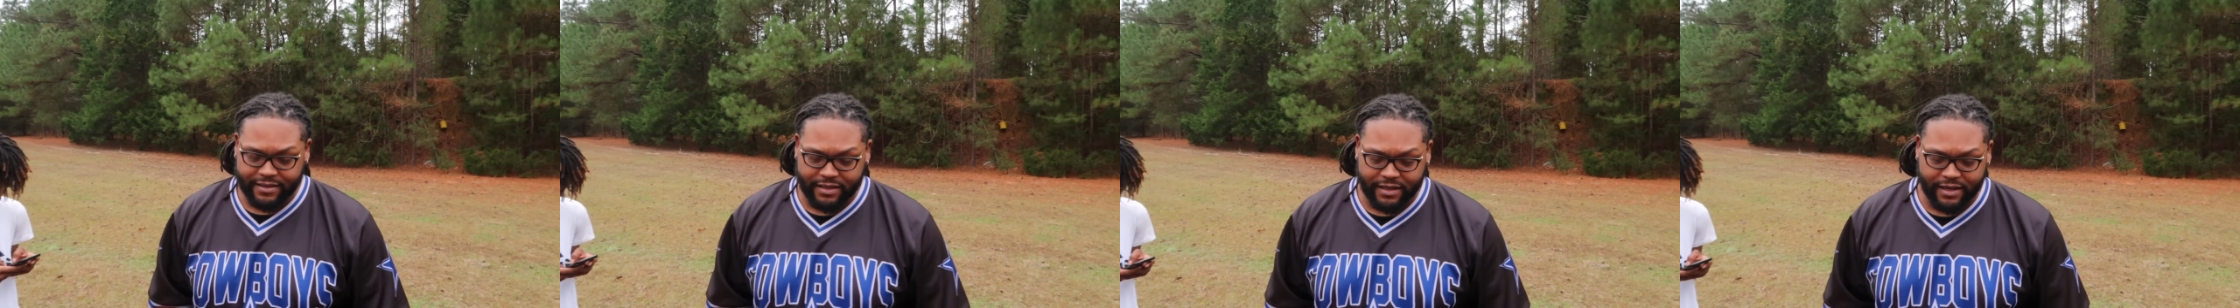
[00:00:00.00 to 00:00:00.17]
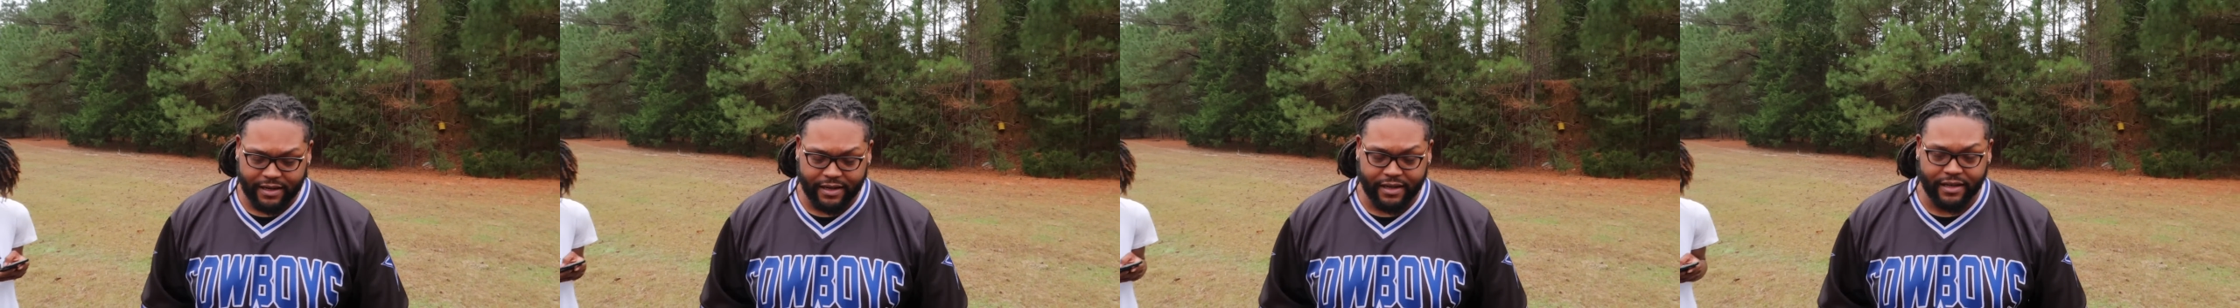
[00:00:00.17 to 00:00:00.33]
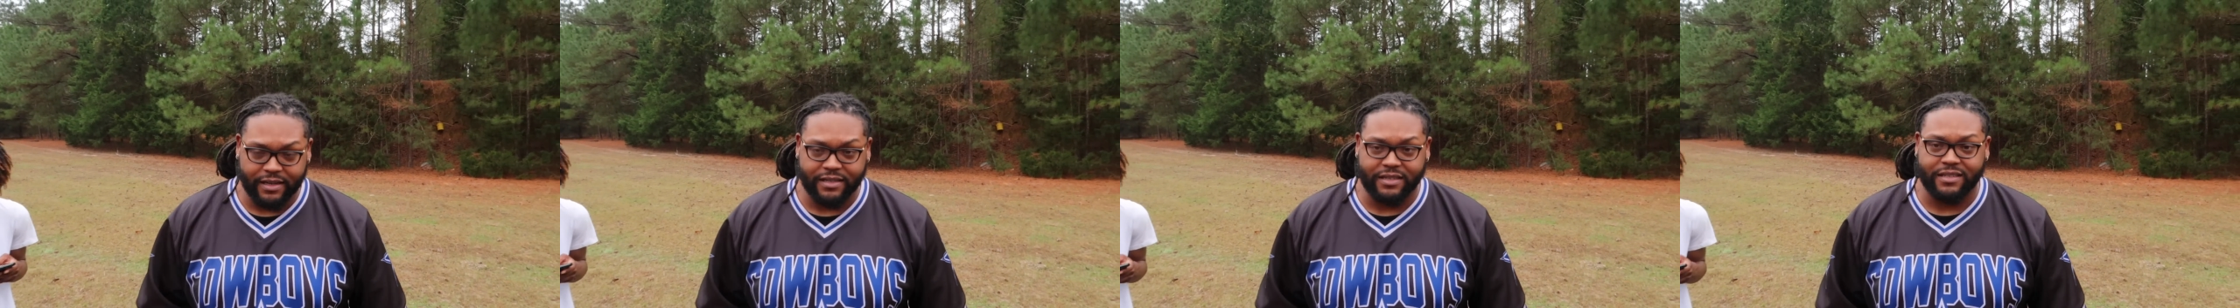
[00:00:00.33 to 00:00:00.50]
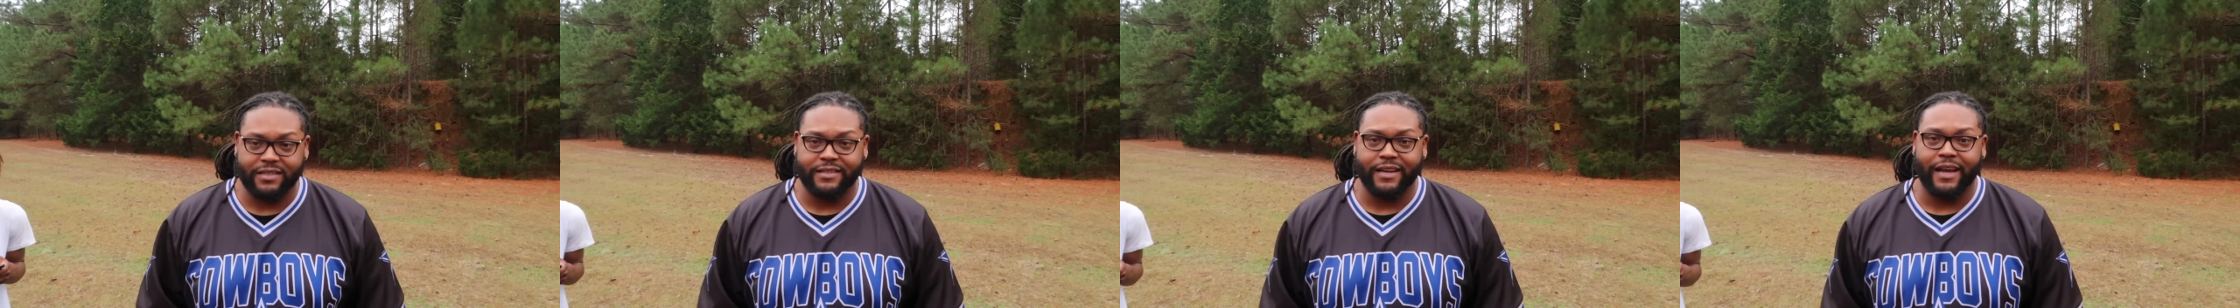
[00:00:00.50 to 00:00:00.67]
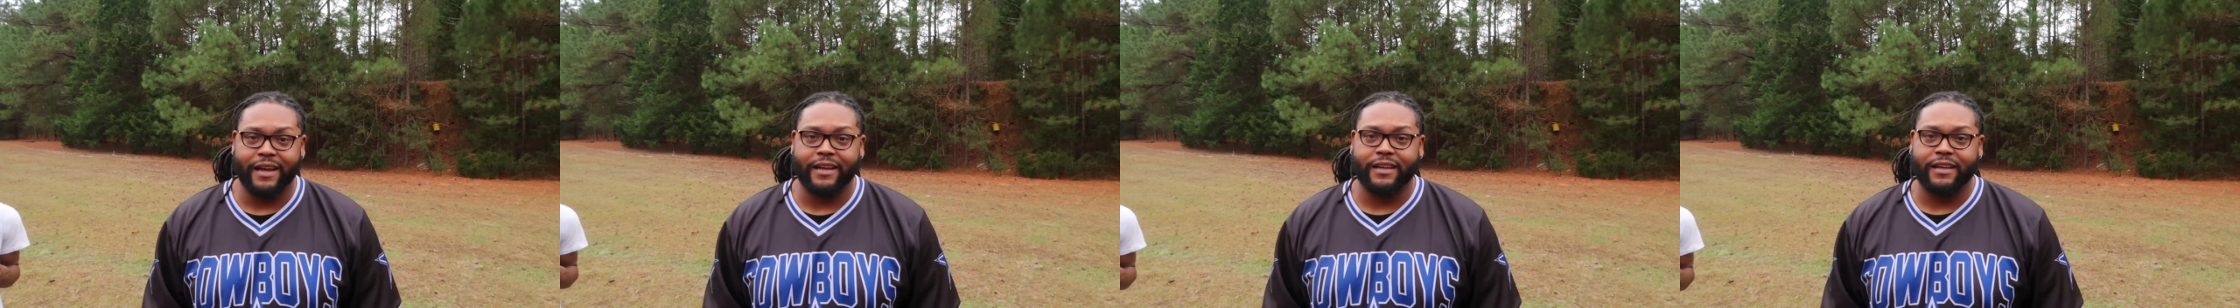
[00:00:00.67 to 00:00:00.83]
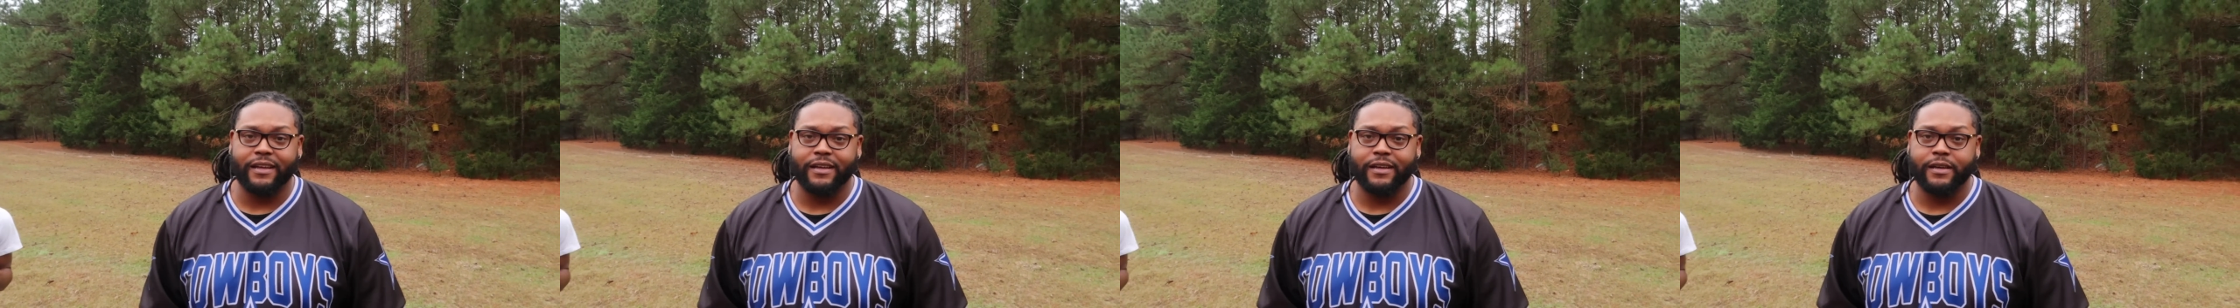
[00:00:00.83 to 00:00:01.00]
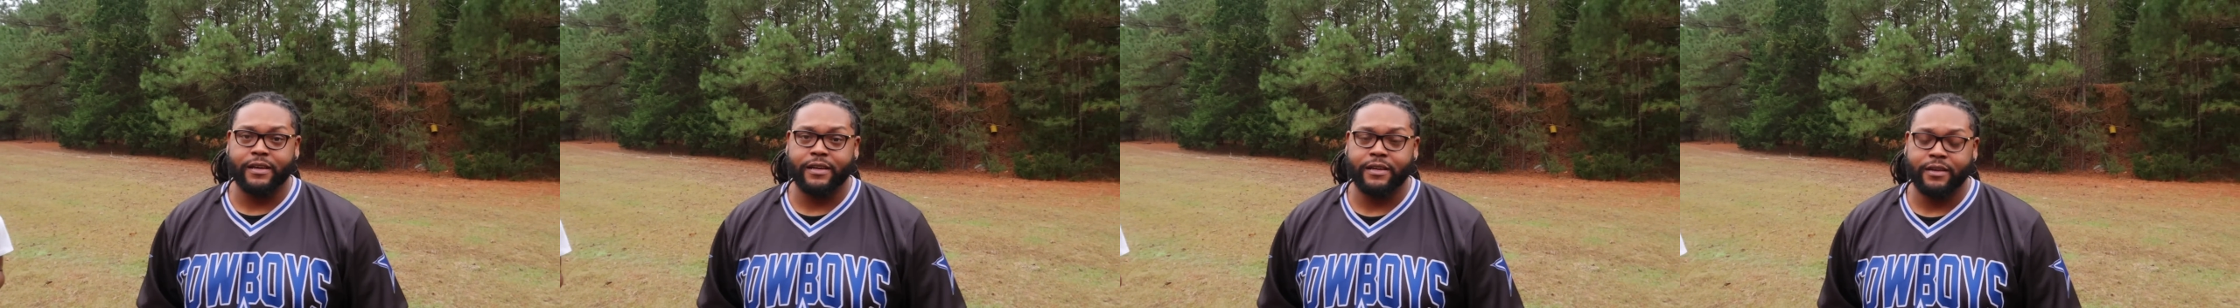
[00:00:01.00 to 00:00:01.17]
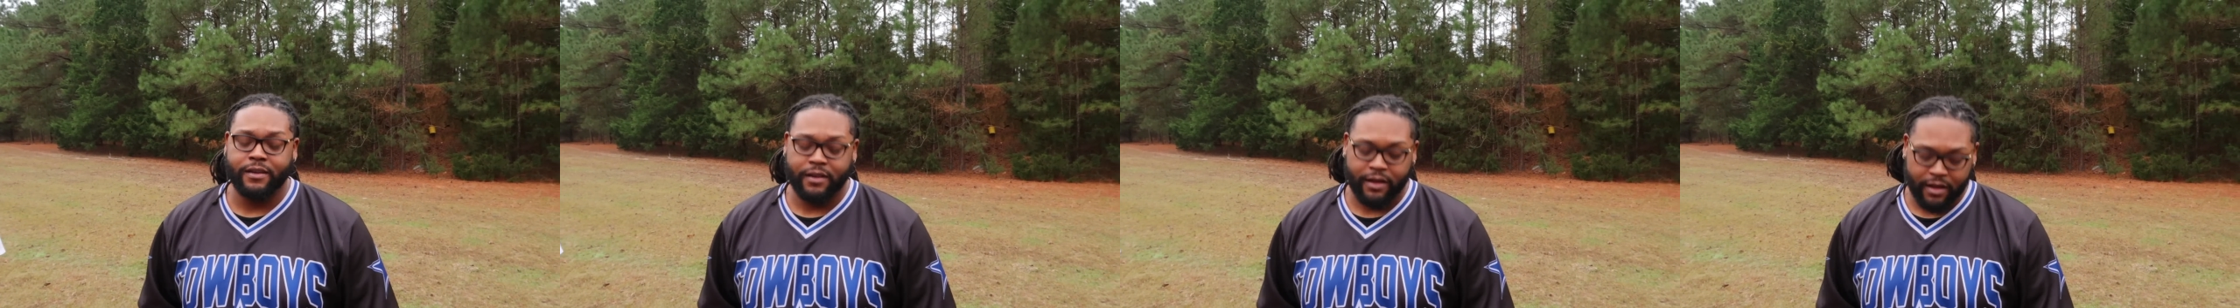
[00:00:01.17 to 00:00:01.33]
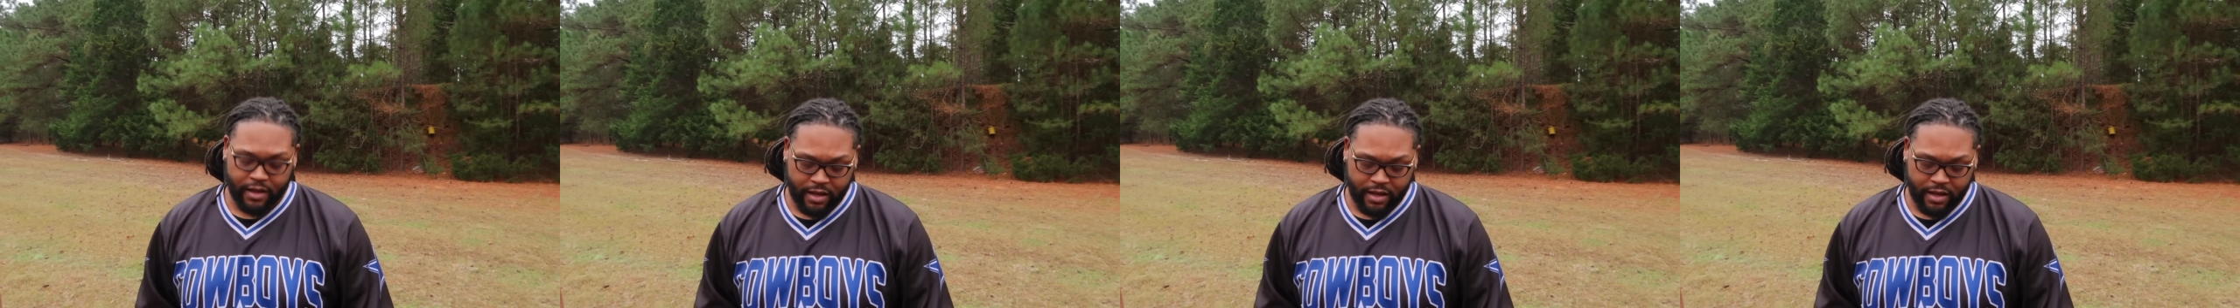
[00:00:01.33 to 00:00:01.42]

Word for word: the shotgun.